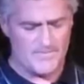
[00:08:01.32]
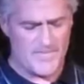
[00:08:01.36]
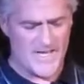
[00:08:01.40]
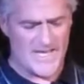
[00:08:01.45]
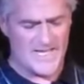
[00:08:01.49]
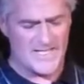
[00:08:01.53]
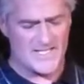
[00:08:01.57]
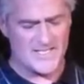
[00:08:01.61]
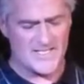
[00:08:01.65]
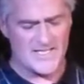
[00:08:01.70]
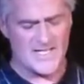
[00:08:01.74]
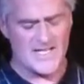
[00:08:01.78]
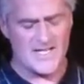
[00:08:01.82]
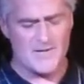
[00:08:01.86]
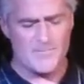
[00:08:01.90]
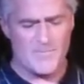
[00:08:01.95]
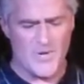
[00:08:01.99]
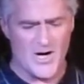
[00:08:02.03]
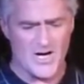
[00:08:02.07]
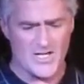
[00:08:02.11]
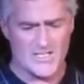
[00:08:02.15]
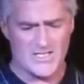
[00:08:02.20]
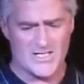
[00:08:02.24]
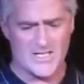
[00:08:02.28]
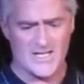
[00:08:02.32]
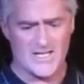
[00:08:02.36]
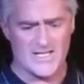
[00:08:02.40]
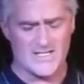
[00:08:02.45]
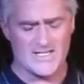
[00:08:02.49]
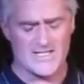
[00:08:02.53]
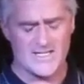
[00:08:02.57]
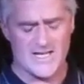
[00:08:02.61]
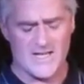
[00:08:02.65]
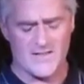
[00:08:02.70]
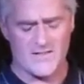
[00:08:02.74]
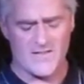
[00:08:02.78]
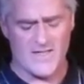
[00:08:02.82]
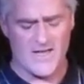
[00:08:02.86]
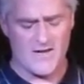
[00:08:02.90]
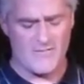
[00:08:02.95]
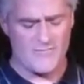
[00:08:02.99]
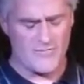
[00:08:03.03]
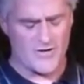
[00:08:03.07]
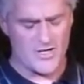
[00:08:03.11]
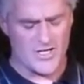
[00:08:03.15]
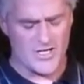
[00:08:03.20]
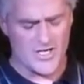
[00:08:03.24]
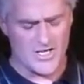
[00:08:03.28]
based in apartheid South
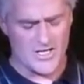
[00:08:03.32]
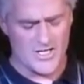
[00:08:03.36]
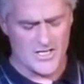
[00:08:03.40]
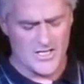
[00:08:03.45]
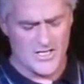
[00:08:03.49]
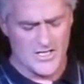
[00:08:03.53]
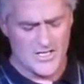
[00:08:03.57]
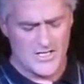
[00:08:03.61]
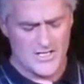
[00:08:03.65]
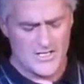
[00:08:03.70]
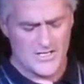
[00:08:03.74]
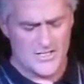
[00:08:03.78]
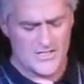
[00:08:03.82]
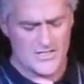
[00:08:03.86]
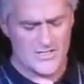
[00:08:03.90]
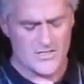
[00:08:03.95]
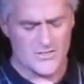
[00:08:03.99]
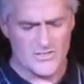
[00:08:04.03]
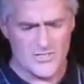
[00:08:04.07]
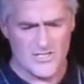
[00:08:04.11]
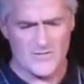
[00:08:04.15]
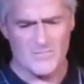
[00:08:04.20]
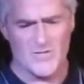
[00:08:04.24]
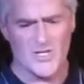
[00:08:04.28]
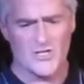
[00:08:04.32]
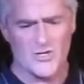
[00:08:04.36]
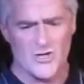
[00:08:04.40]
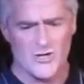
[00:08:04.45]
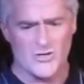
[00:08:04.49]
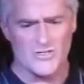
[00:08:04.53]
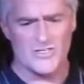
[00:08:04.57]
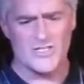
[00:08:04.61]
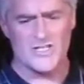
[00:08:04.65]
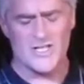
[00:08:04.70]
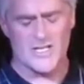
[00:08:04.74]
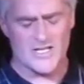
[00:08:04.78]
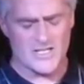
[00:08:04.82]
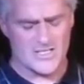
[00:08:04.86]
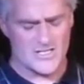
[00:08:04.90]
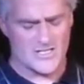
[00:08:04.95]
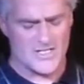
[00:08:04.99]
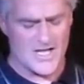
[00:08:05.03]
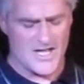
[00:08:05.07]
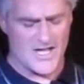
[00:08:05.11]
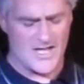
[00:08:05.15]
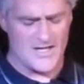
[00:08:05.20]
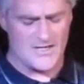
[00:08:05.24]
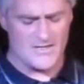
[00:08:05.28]
Africa. So similar context,
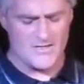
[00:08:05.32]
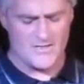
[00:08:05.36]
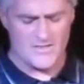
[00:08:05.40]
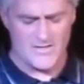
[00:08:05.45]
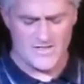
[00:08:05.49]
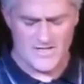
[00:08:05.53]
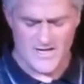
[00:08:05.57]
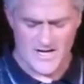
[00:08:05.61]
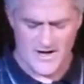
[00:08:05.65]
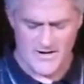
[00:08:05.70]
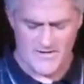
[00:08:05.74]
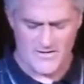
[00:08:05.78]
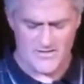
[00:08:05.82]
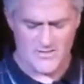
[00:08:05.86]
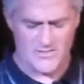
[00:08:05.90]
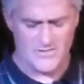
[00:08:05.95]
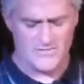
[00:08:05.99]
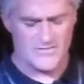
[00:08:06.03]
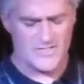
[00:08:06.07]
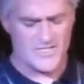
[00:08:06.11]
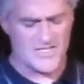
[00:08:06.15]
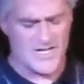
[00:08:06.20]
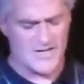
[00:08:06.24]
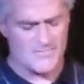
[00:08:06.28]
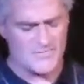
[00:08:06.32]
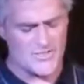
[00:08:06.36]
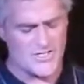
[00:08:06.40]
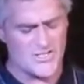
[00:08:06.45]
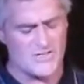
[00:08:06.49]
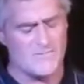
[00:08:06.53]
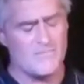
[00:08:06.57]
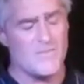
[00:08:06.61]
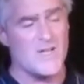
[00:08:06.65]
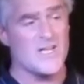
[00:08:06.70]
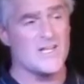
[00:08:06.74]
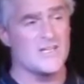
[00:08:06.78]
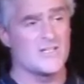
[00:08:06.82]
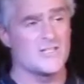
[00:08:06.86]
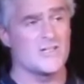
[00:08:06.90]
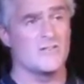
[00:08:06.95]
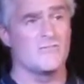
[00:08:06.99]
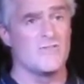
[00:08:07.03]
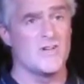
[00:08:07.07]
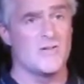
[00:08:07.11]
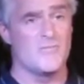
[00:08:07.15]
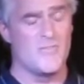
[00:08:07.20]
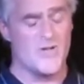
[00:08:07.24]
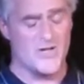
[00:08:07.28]
and the character of Samson makes a
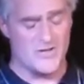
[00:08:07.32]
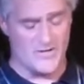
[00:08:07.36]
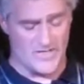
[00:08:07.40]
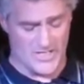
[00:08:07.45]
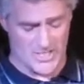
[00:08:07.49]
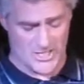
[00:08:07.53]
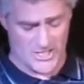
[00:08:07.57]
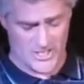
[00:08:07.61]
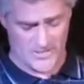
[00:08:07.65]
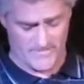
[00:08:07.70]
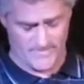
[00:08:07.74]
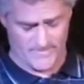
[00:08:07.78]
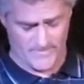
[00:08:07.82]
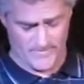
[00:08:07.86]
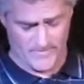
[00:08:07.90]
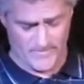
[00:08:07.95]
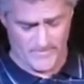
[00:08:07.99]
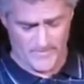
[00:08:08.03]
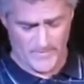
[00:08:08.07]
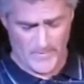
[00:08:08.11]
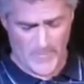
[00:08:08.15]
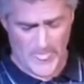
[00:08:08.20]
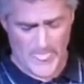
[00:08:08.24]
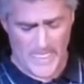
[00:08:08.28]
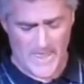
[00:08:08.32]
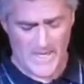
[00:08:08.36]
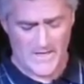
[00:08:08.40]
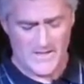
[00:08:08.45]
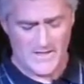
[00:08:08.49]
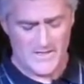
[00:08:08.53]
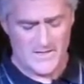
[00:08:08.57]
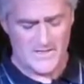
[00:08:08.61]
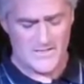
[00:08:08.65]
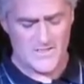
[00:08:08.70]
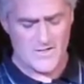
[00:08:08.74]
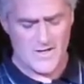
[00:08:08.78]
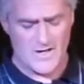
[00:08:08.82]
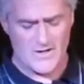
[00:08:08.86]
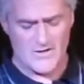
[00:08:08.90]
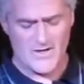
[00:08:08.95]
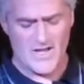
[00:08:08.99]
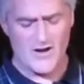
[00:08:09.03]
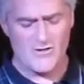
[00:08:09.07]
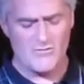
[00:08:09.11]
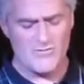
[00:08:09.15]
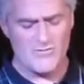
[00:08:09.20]
reappearance. So I'll now